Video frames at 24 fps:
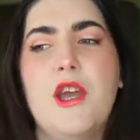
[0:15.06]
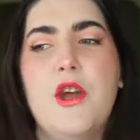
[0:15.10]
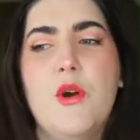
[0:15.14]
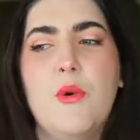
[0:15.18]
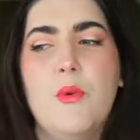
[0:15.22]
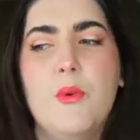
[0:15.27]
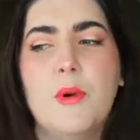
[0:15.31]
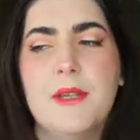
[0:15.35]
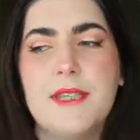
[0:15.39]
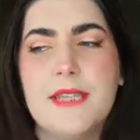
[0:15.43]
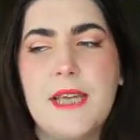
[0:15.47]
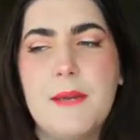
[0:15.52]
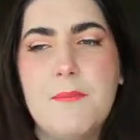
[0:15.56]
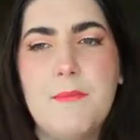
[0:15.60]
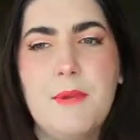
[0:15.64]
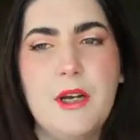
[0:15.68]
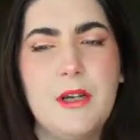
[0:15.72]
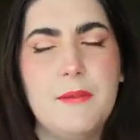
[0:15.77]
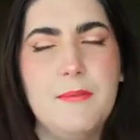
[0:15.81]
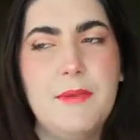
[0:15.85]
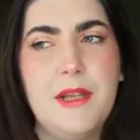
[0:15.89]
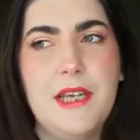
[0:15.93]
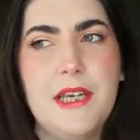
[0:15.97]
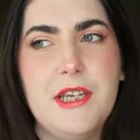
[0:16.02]
Once I
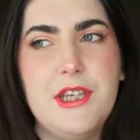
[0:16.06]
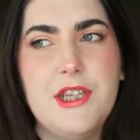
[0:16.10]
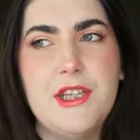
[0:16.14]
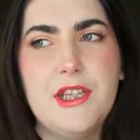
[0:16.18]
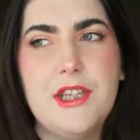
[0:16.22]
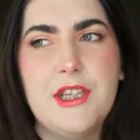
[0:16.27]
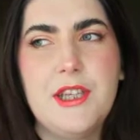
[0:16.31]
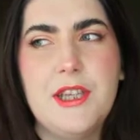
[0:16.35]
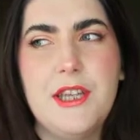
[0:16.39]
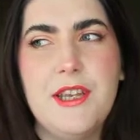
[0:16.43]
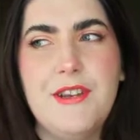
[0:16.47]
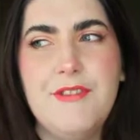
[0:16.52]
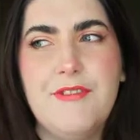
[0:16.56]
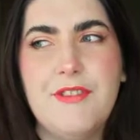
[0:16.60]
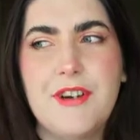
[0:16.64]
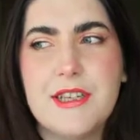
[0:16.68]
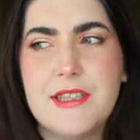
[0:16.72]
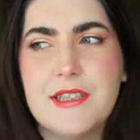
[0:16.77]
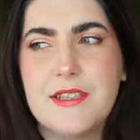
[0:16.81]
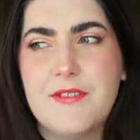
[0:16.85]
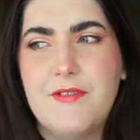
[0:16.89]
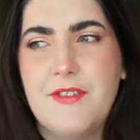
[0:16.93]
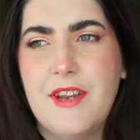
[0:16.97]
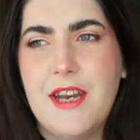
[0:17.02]
published the
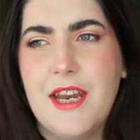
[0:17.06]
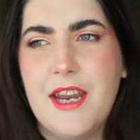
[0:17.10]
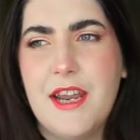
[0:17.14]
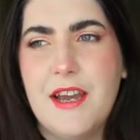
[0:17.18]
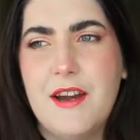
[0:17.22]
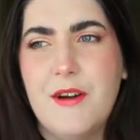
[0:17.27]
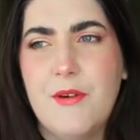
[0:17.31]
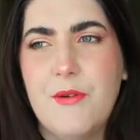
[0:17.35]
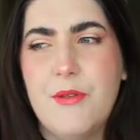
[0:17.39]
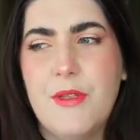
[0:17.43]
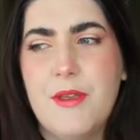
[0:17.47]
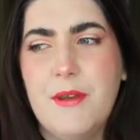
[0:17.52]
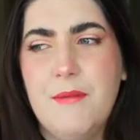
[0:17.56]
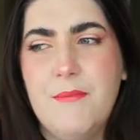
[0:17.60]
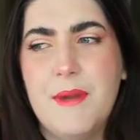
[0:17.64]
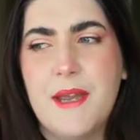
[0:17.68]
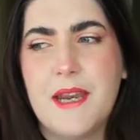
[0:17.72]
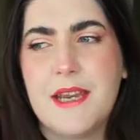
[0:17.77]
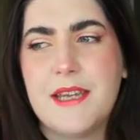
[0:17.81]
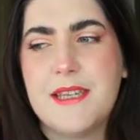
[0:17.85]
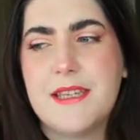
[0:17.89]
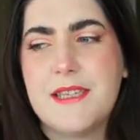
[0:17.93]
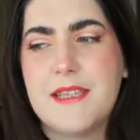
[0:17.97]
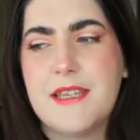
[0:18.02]
first video, the
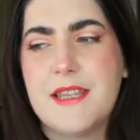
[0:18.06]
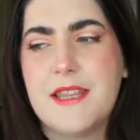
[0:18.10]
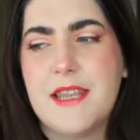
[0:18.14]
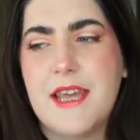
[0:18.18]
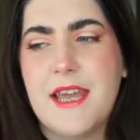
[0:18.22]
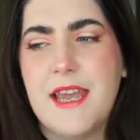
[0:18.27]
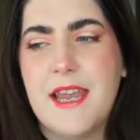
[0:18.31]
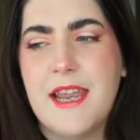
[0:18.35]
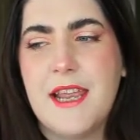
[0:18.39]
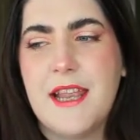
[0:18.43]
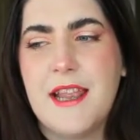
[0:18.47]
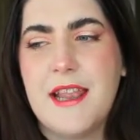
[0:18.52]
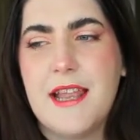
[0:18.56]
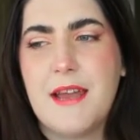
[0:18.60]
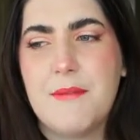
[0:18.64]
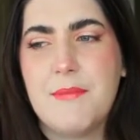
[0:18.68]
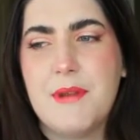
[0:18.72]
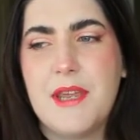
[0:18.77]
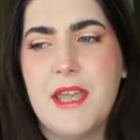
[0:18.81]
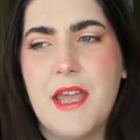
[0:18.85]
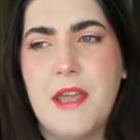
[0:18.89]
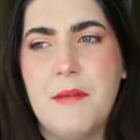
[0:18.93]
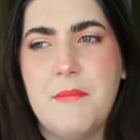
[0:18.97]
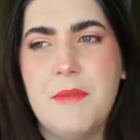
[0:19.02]
biggest thing that
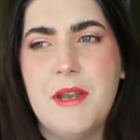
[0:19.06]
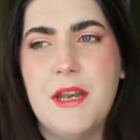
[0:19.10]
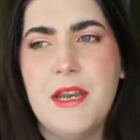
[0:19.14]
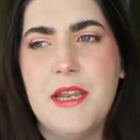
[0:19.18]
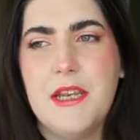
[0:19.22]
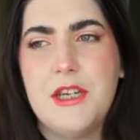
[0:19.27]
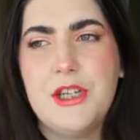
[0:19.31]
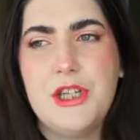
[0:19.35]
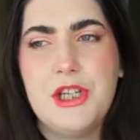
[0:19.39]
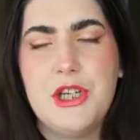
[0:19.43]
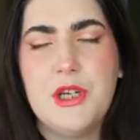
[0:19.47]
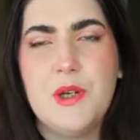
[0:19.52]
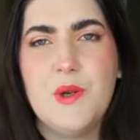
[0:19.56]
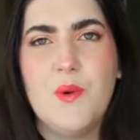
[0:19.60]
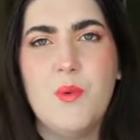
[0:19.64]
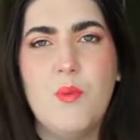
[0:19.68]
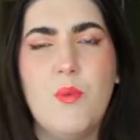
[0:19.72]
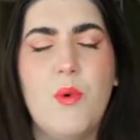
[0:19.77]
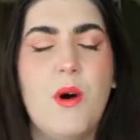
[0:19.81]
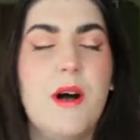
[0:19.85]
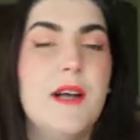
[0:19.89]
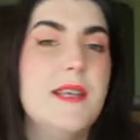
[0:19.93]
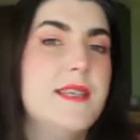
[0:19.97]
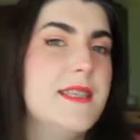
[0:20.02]
became an issue
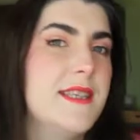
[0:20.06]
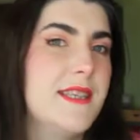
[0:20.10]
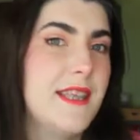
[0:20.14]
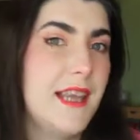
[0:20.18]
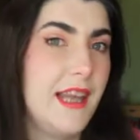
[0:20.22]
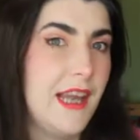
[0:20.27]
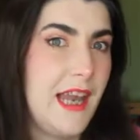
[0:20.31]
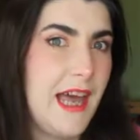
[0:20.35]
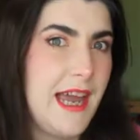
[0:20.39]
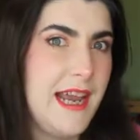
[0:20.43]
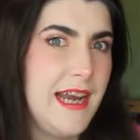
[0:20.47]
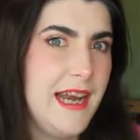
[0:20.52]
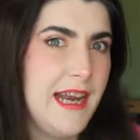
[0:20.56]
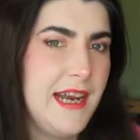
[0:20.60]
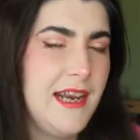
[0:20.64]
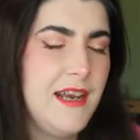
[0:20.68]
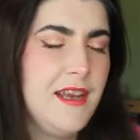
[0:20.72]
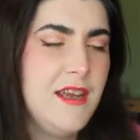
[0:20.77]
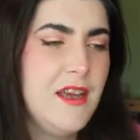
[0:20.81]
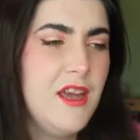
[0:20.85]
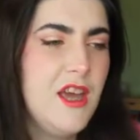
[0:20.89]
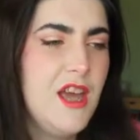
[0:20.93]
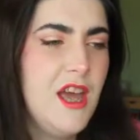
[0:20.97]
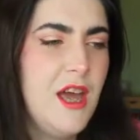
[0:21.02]
was the
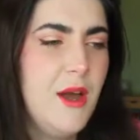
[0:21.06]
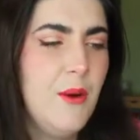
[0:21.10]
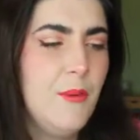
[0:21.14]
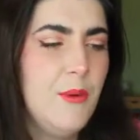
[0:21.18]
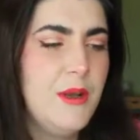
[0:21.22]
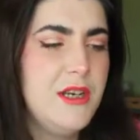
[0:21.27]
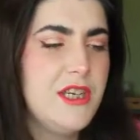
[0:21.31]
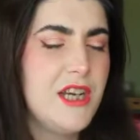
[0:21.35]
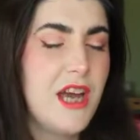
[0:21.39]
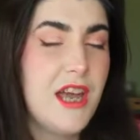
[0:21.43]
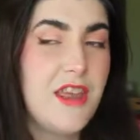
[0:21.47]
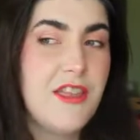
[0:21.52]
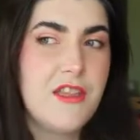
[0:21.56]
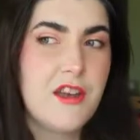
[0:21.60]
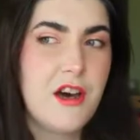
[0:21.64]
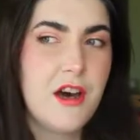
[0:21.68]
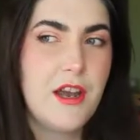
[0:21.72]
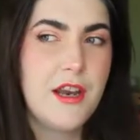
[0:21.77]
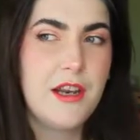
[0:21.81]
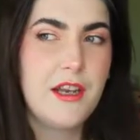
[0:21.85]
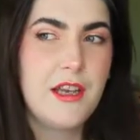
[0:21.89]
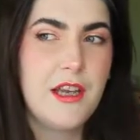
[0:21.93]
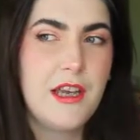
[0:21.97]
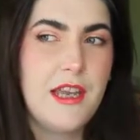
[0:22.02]
lighting, which I
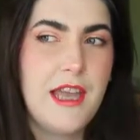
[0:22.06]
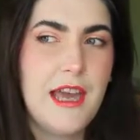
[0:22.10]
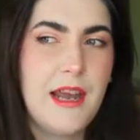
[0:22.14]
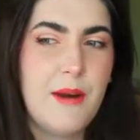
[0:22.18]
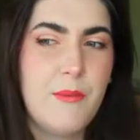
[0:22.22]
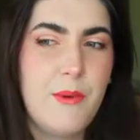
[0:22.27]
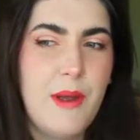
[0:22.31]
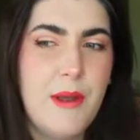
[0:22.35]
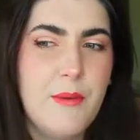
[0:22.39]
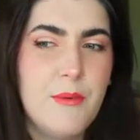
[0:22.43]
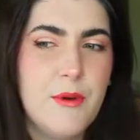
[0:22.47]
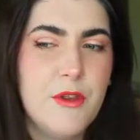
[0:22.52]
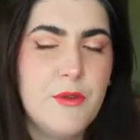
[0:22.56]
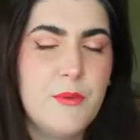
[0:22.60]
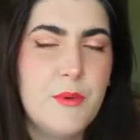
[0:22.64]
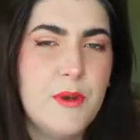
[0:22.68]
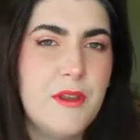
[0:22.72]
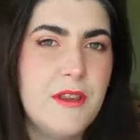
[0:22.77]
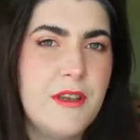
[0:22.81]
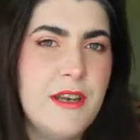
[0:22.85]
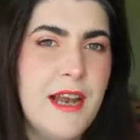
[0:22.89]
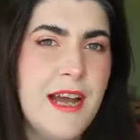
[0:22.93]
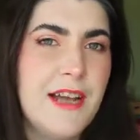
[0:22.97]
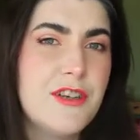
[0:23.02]
thought I could get away
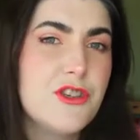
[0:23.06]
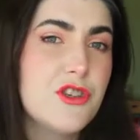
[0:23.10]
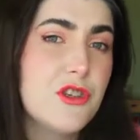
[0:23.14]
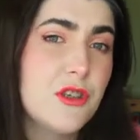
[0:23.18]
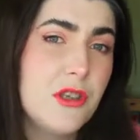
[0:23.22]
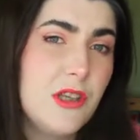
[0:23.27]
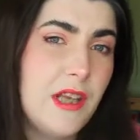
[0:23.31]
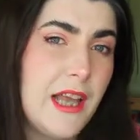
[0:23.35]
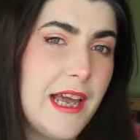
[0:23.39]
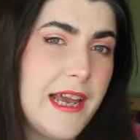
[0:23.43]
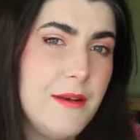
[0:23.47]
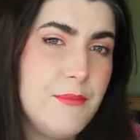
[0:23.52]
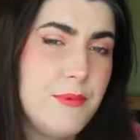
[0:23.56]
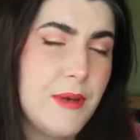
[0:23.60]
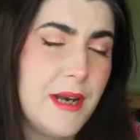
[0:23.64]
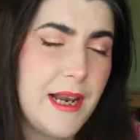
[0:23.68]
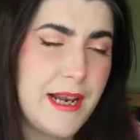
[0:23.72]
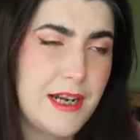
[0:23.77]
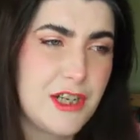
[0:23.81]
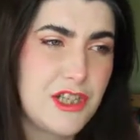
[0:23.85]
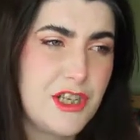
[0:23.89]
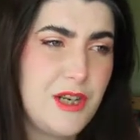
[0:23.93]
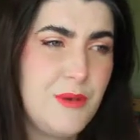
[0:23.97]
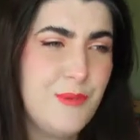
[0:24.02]
with natural light, but
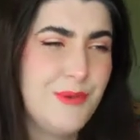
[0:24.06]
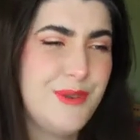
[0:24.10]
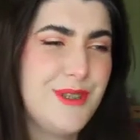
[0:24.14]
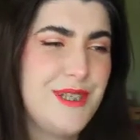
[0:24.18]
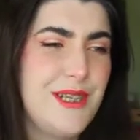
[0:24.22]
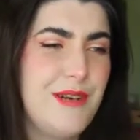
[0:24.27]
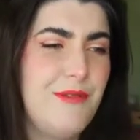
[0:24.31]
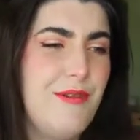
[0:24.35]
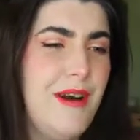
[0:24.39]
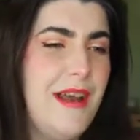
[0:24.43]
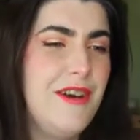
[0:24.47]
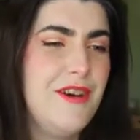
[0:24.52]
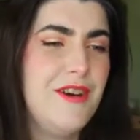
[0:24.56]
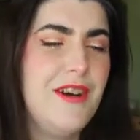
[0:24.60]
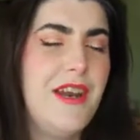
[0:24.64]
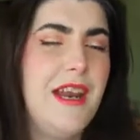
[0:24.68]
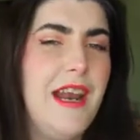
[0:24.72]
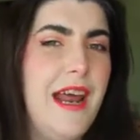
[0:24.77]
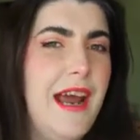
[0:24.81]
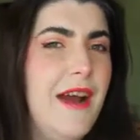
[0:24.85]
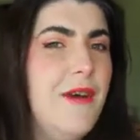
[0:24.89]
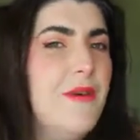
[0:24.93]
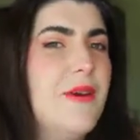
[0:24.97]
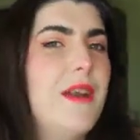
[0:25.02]
actually once I rendered
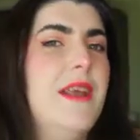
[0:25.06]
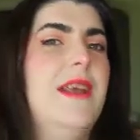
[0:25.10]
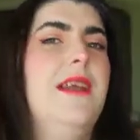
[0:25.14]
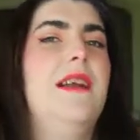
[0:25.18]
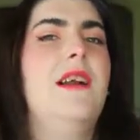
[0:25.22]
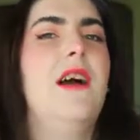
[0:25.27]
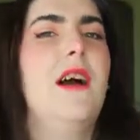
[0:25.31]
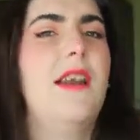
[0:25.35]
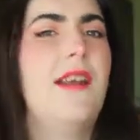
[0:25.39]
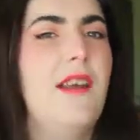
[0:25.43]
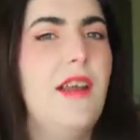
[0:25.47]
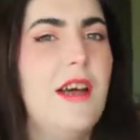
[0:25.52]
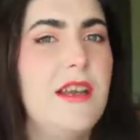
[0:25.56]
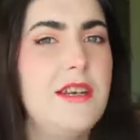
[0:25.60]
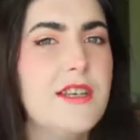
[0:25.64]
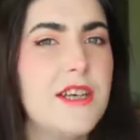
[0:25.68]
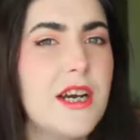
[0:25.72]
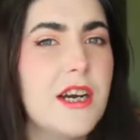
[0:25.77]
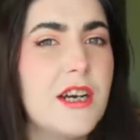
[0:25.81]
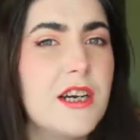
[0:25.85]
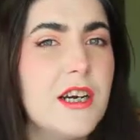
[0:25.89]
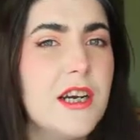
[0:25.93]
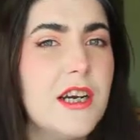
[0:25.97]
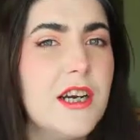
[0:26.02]
it out, it got a lot
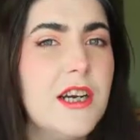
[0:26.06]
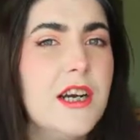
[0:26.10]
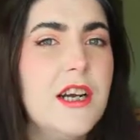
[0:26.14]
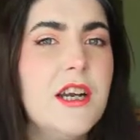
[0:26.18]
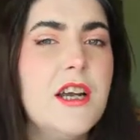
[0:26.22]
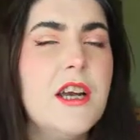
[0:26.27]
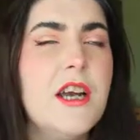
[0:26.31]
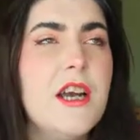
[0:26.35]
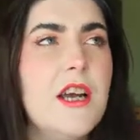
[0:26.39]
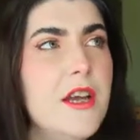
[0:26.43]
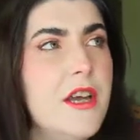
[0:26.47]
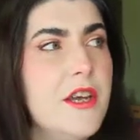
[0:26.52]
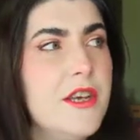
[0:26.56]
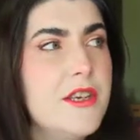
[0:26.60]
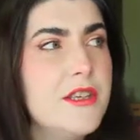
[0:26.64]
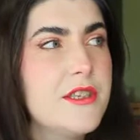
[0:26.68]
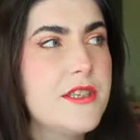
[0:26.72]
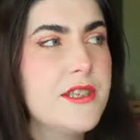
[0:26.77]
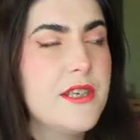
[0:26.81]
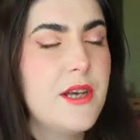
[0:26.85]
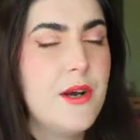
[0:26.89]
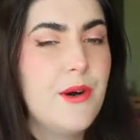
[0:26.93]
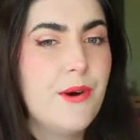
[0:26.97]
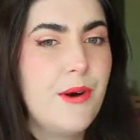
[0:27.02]
darker.
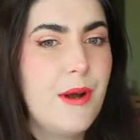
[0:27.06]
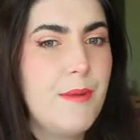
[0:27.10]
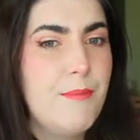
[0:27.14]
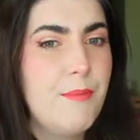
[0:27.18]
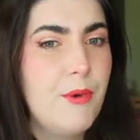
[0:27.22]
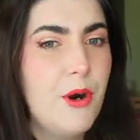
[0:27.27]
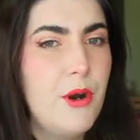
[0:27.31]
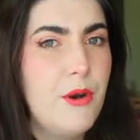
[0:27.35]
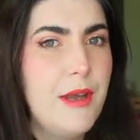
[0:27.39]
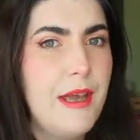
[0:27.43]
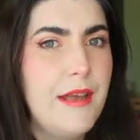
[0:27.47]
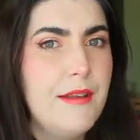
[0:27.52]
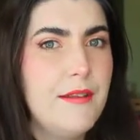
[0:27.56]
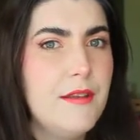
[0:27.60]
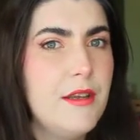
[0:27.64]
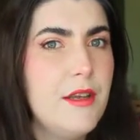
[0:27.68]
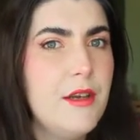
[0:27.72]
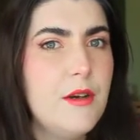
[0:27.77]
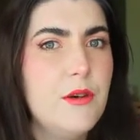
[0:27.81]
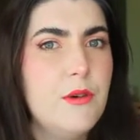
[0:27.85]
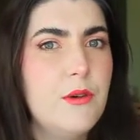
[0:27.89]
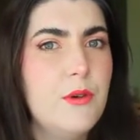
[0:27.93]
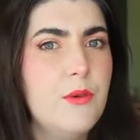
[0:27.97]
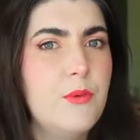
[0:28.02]
So I broke out
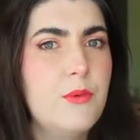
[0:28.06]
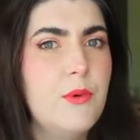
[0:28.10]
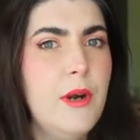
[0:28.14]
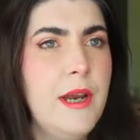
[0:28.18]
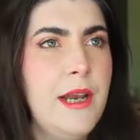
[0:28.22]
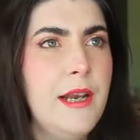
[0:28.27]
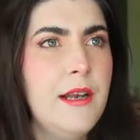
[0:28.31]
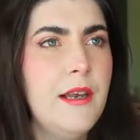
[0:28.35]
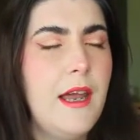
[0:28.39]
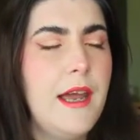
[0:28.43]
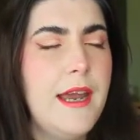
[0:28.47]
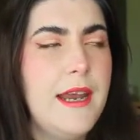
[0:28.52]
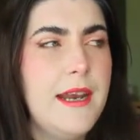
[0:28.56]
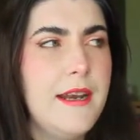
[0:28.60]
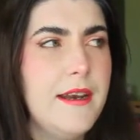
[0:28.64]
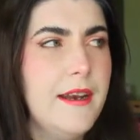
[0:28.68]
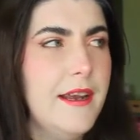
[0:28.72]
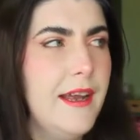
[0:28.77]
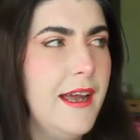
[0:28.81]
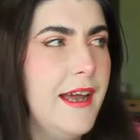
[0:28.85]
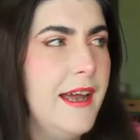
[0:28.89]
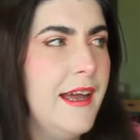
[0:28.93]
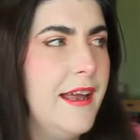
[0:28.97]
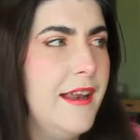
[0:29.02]
the old ring
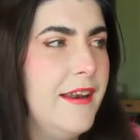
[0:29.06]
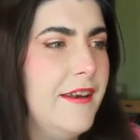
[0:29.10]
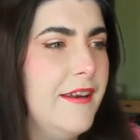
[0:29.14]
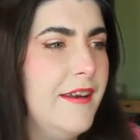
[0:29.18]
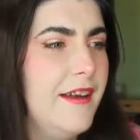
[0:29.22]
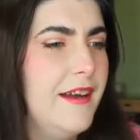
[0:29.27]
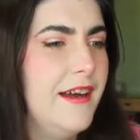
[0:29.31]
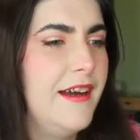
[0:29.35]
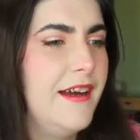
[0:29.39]
light and